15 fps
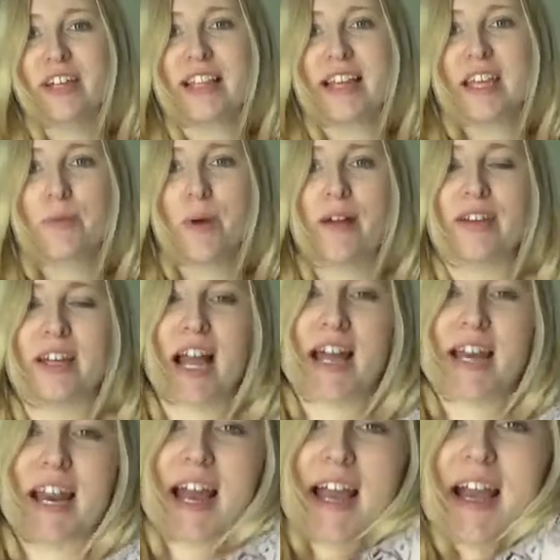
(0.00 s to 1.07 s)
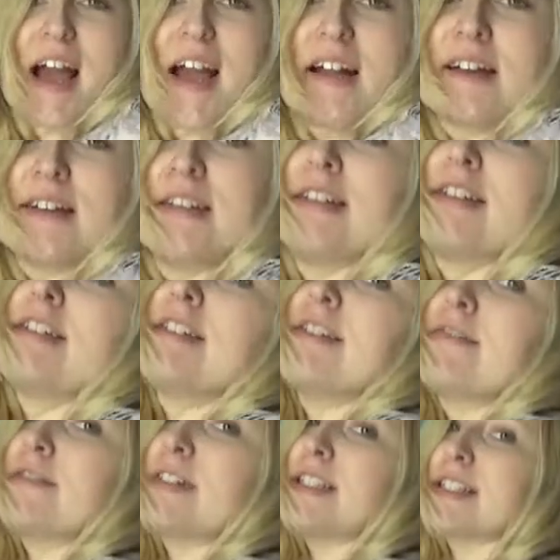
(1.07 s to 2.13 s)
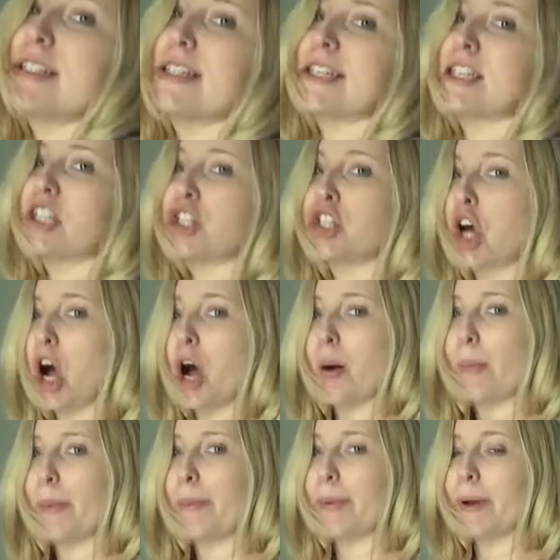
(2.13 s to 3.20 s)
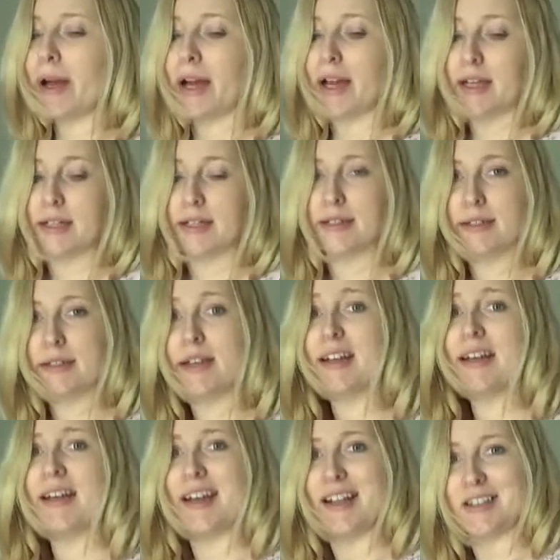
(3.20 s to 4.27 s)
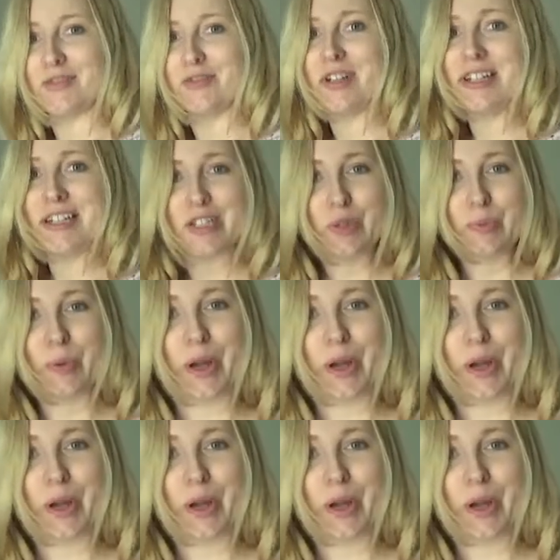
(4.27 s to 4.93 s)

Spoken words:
like you're wearing a kind of like fancy-ish top, but it's really super